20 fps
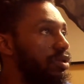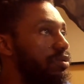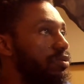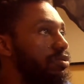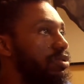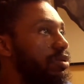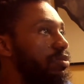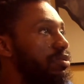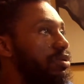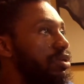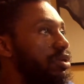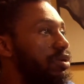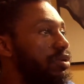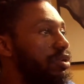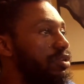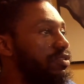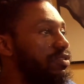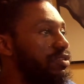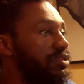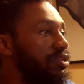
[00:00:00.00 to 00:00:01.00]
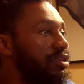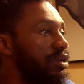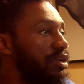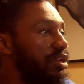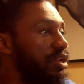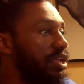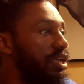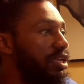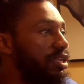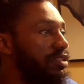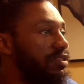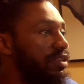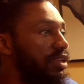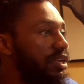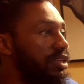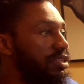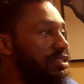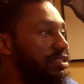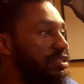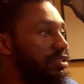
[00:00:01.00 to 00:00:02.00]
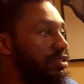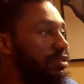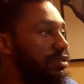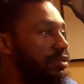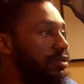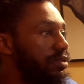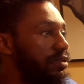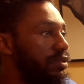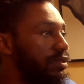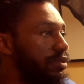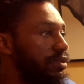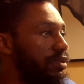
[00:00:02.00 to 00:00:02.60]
Okay, what are we creating? Client ID.